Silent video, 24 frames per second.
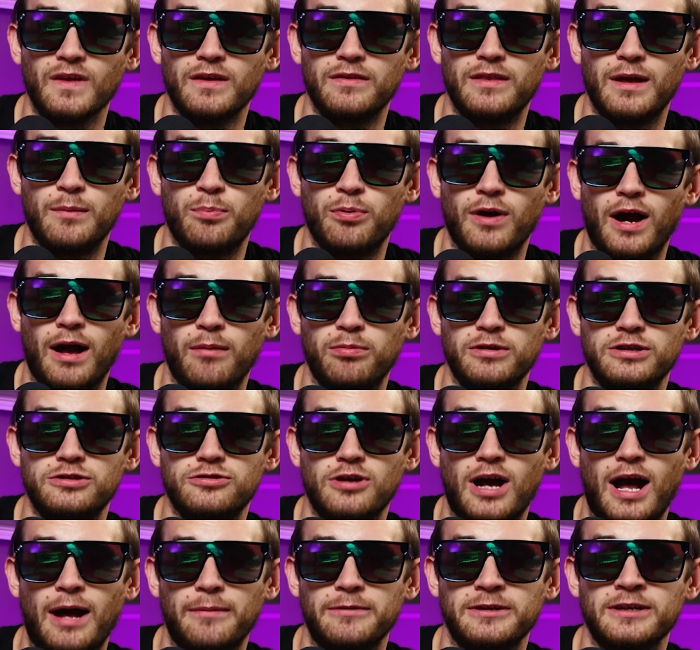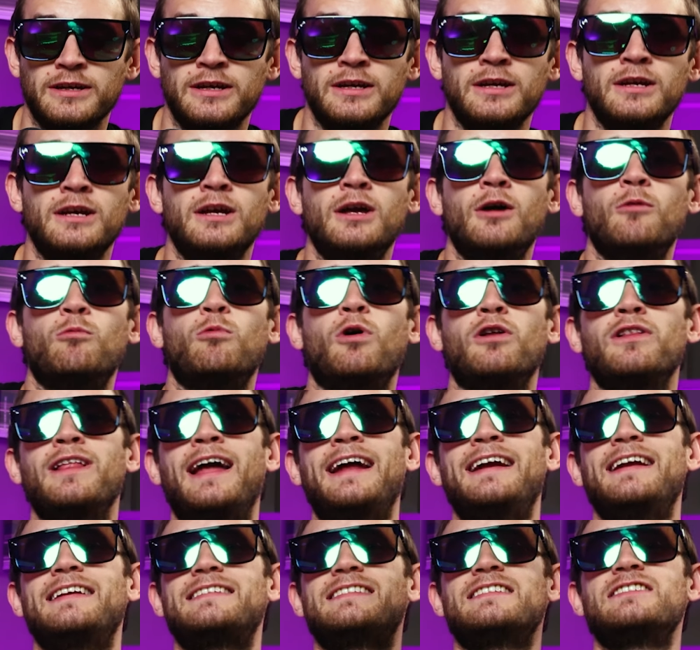They probably dropped. Well,
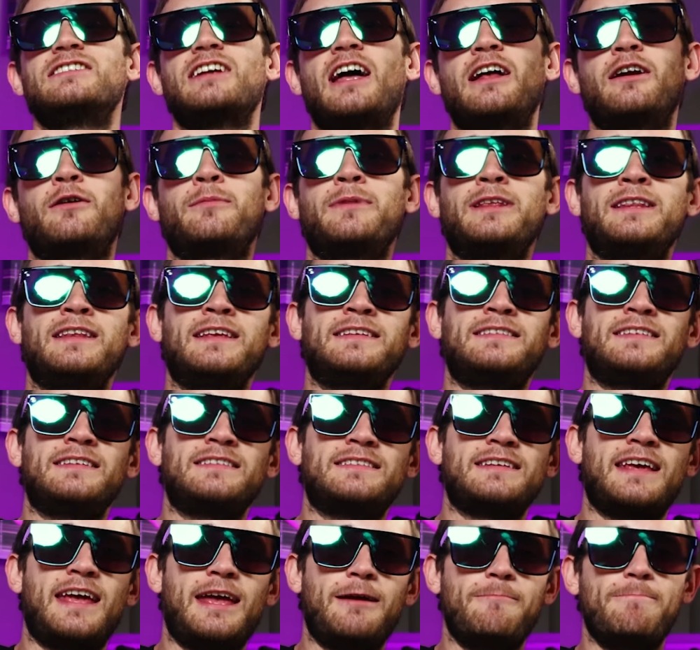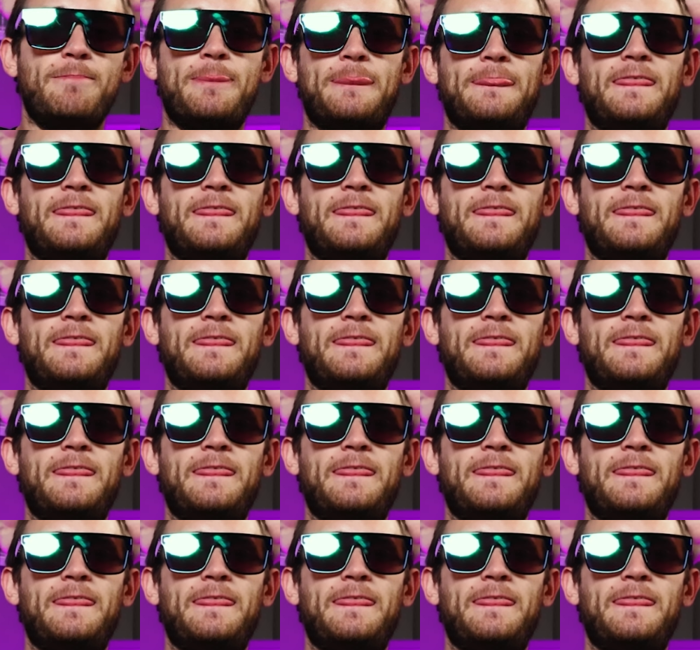ladies and gentlemen, this is it.